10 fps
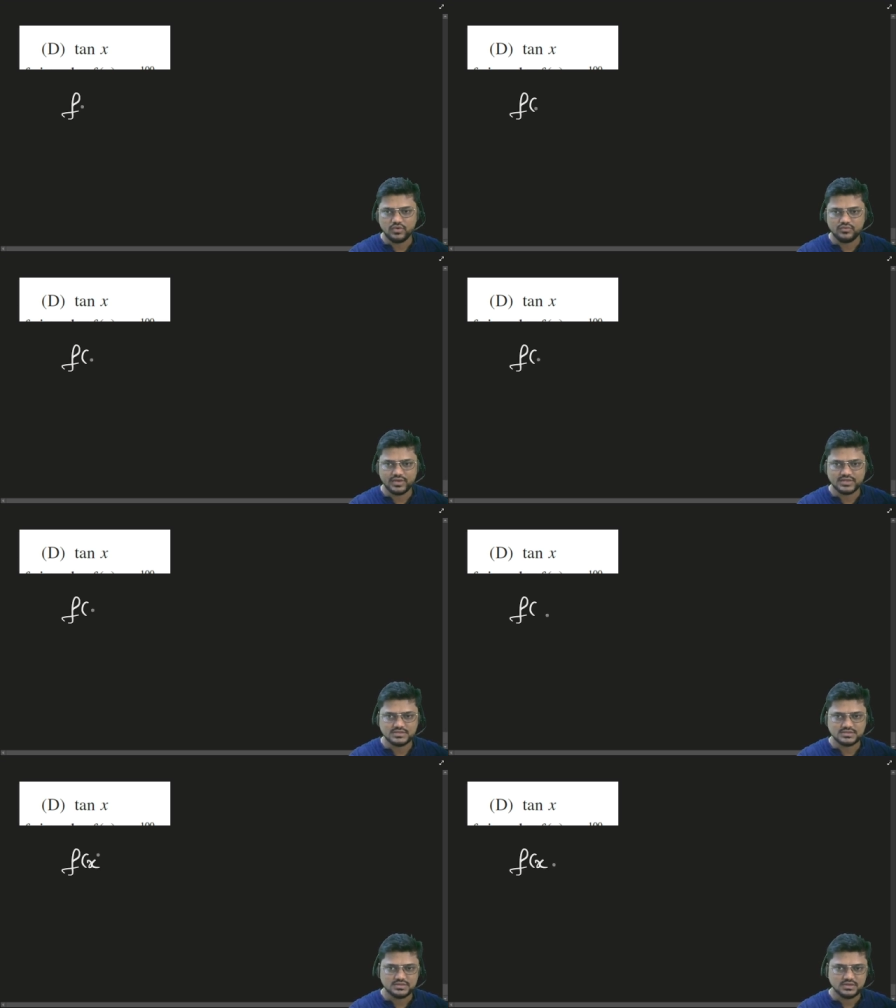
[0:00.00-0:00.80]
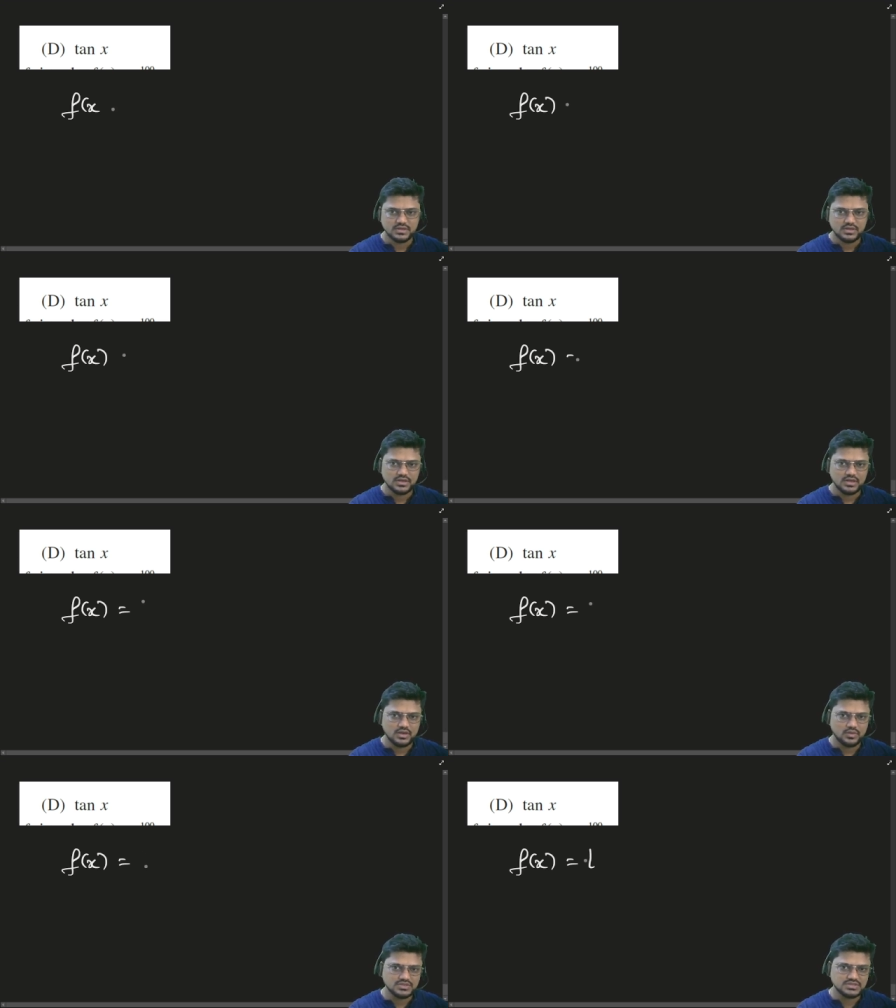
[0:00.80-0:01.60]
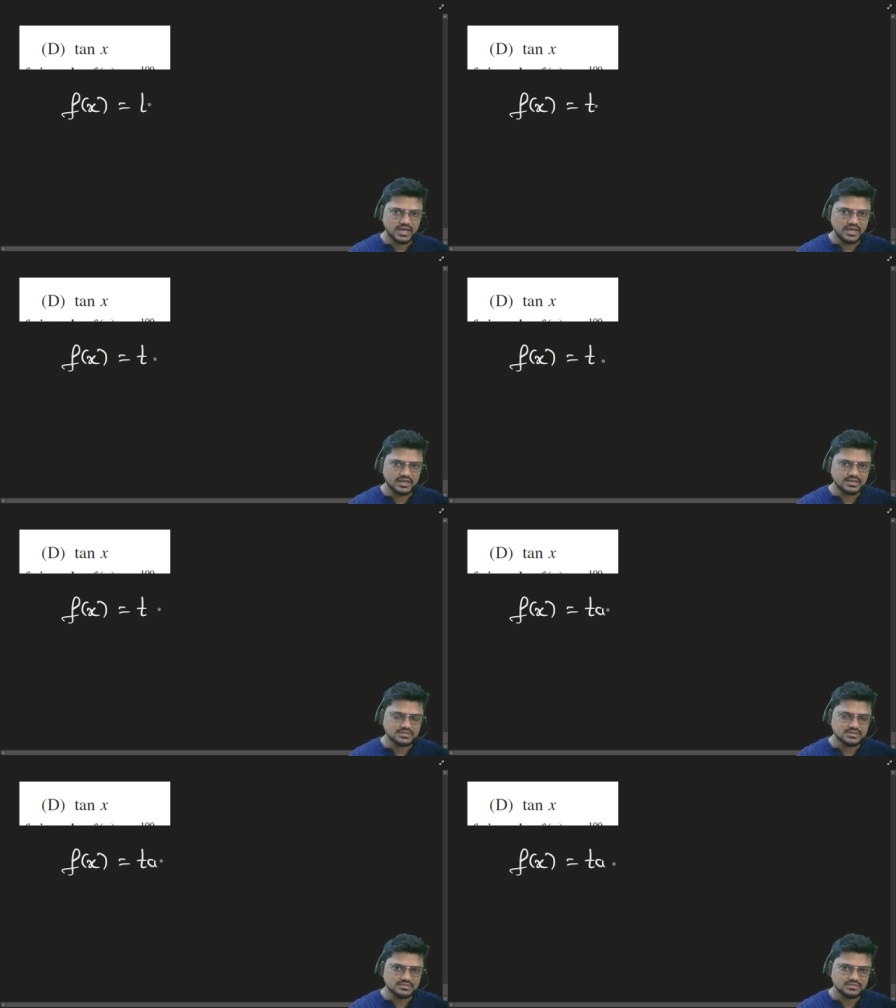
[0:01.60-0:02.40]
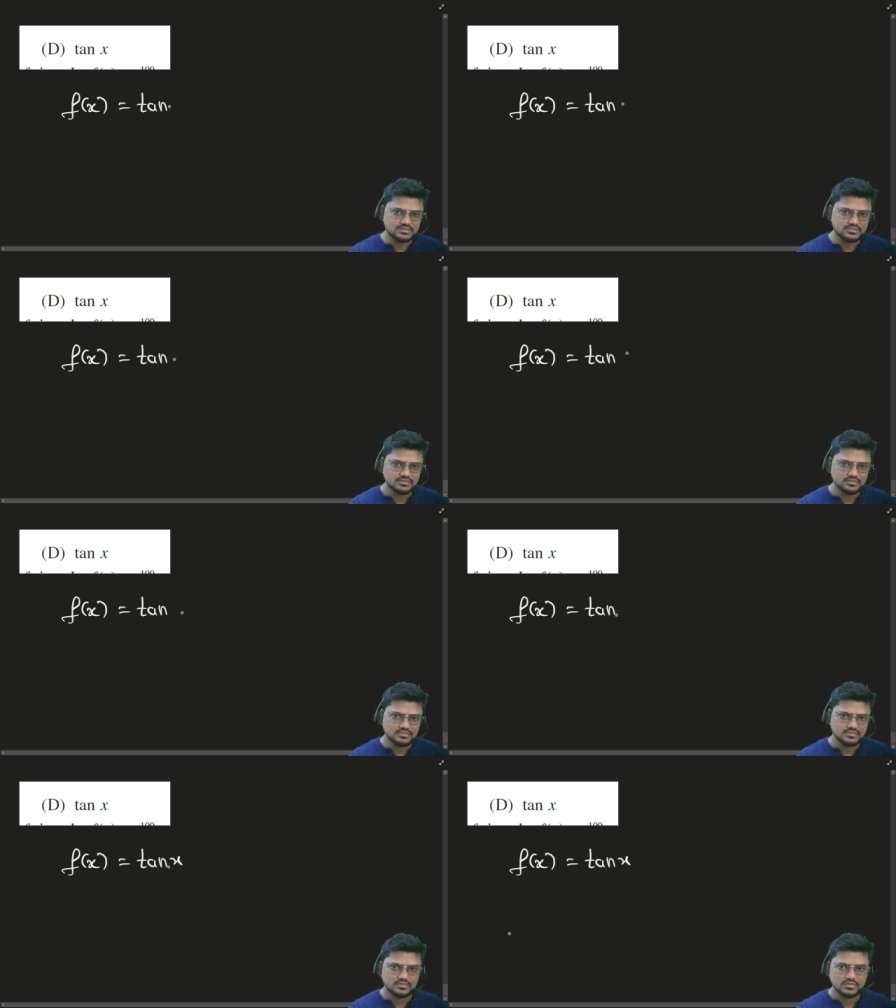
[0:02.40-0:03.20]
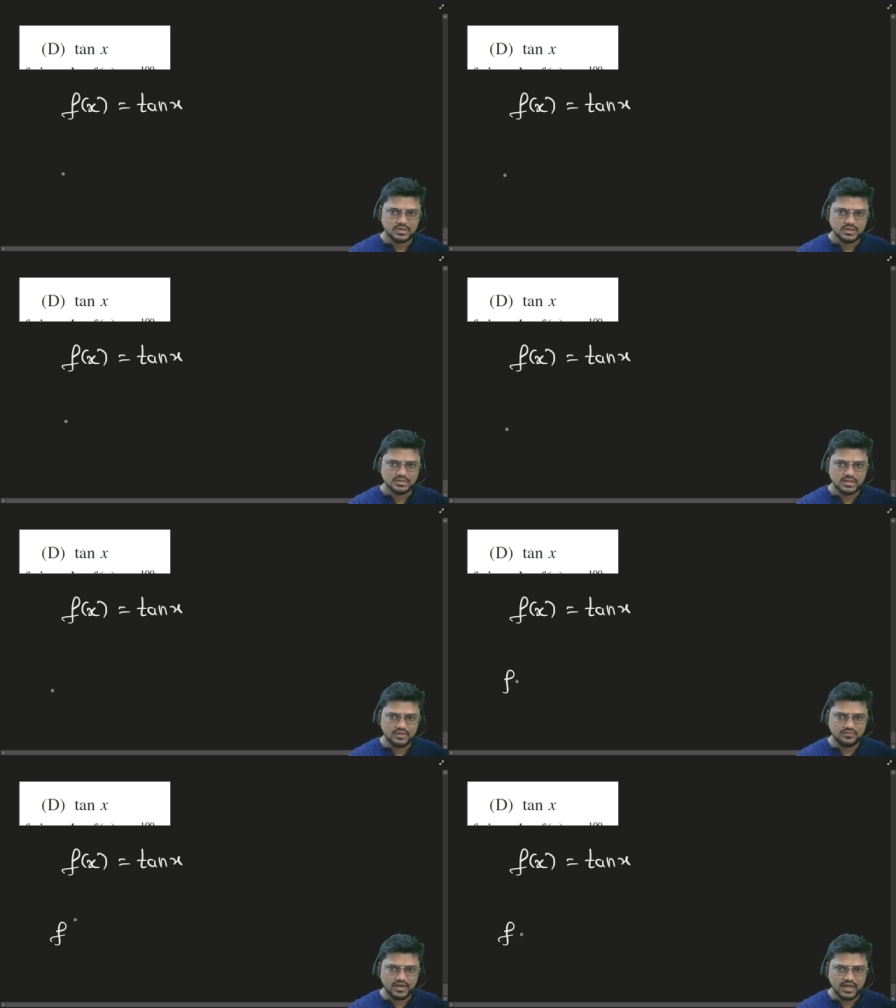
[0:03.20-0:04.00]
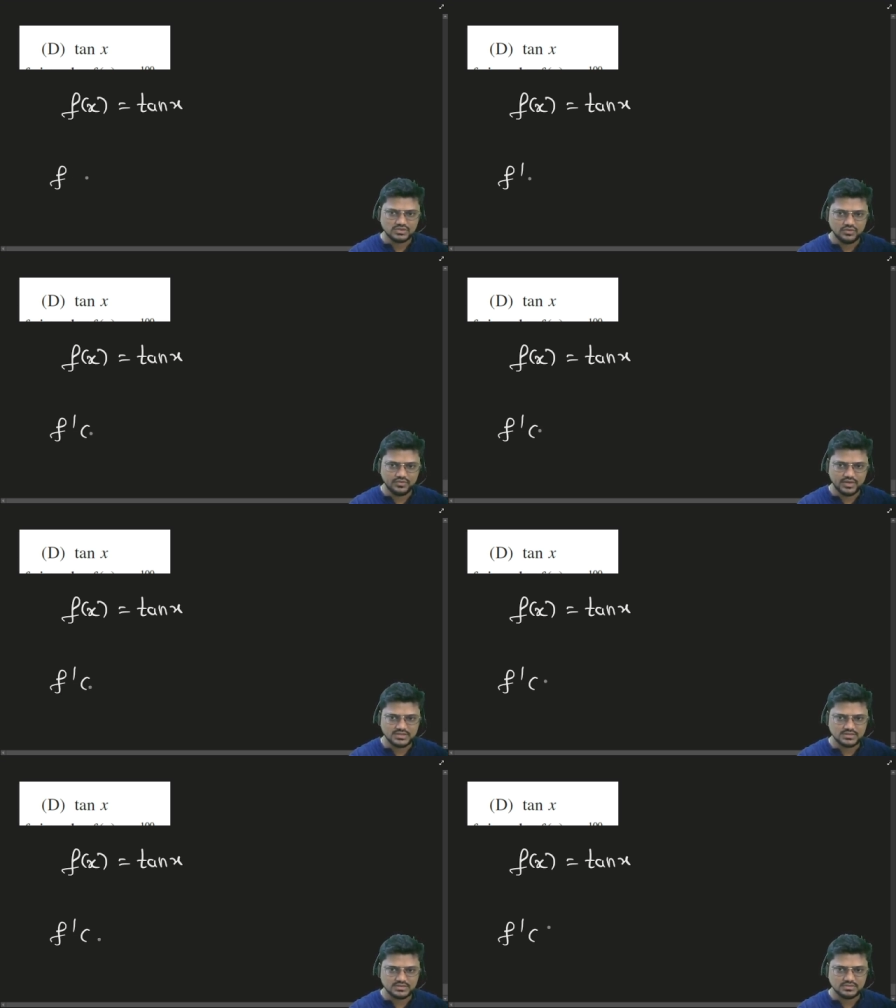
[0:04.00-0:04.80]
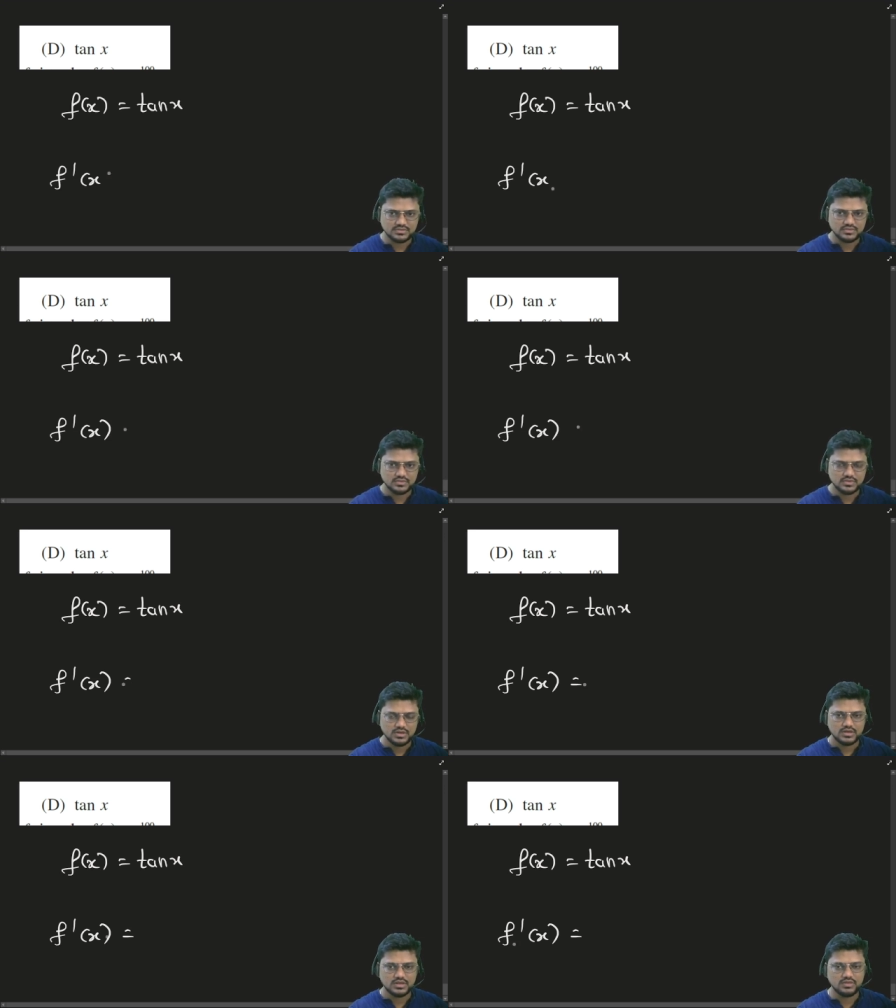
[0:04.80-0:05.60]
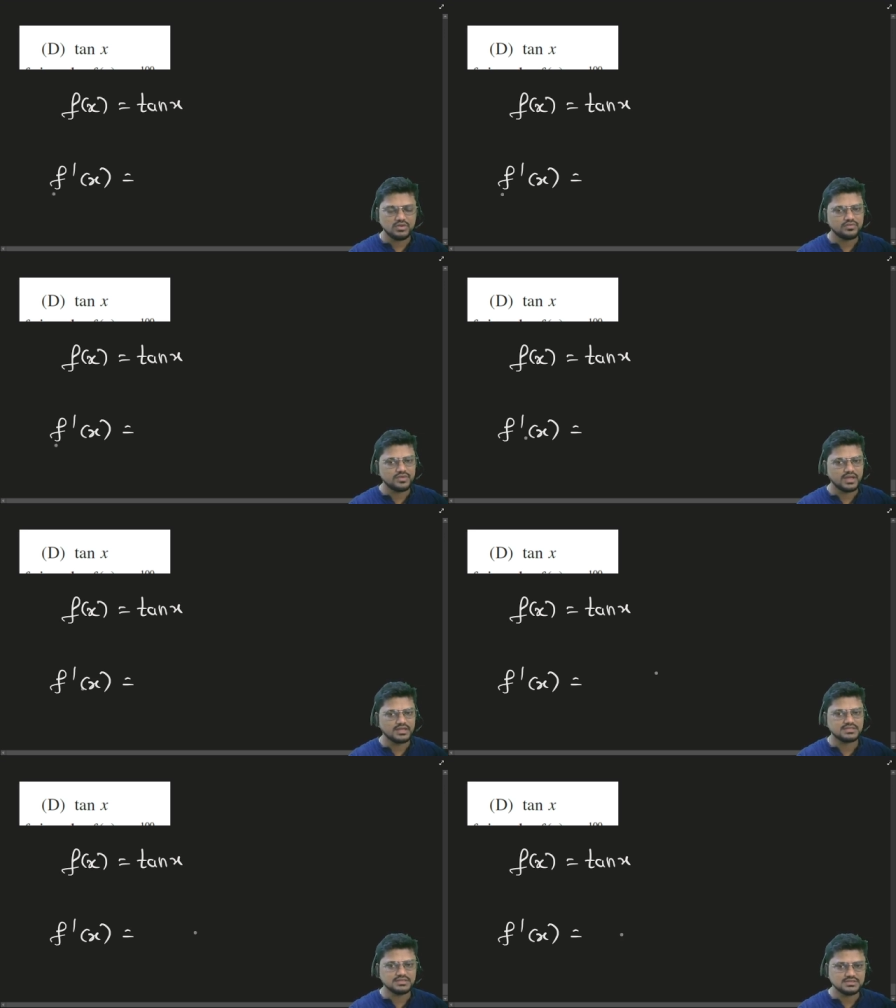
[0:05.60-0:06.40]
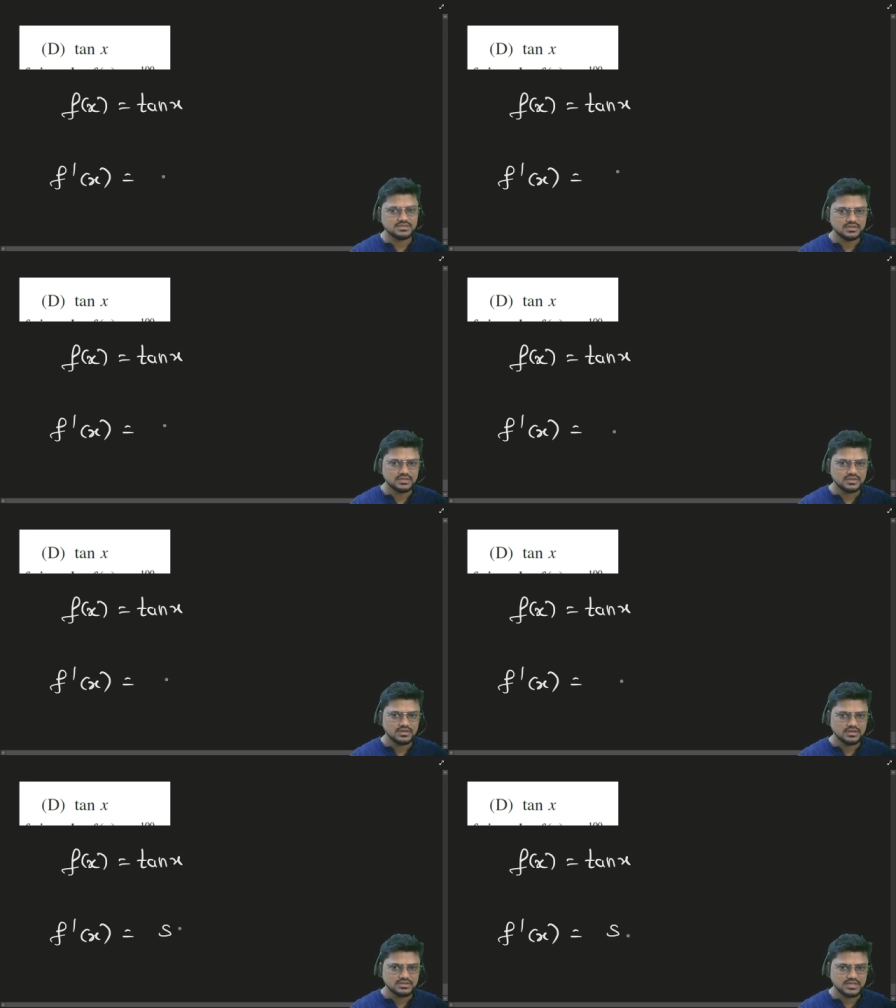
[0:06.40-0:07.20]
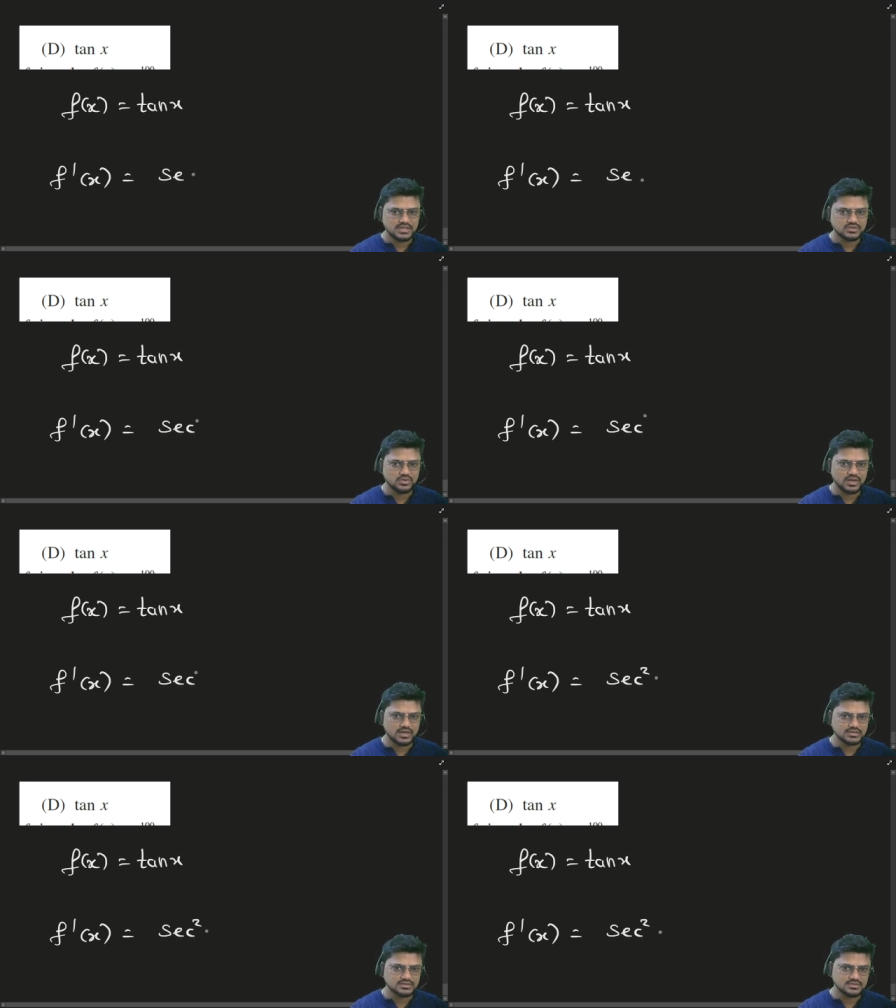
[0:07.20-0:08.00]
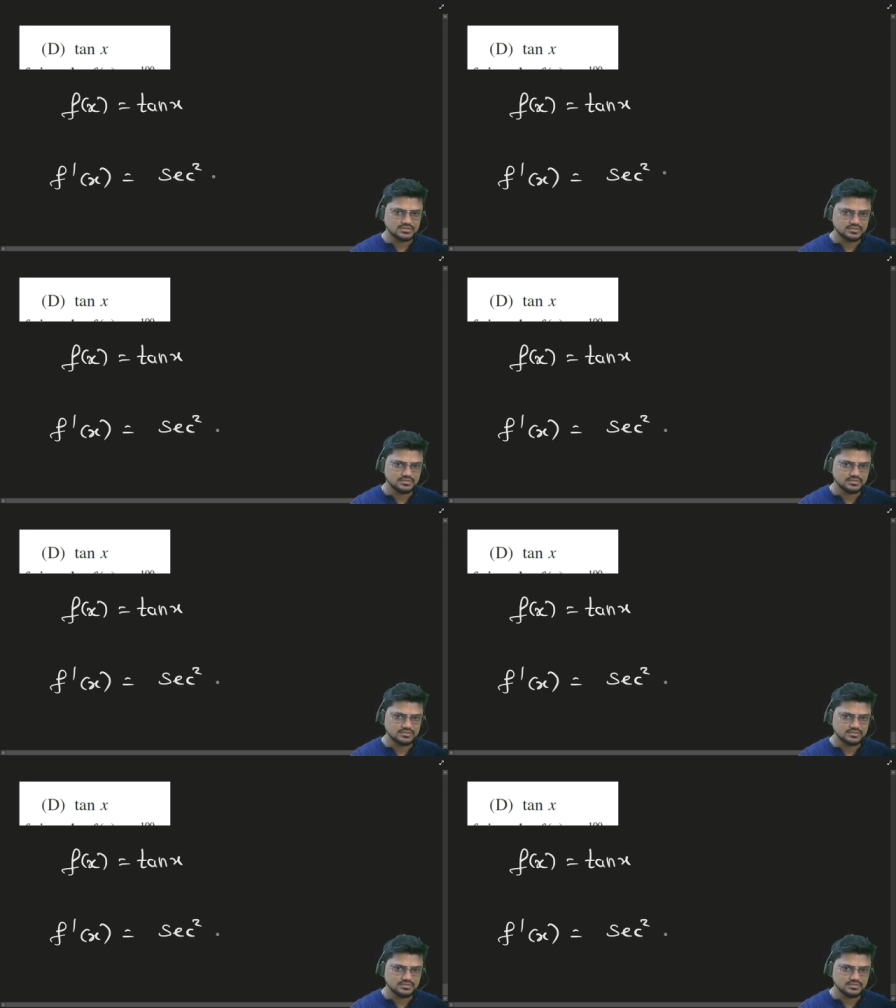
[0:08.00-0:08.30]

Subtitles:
of x equals tan x, then f dash of x, derivative of tan x is sec square x.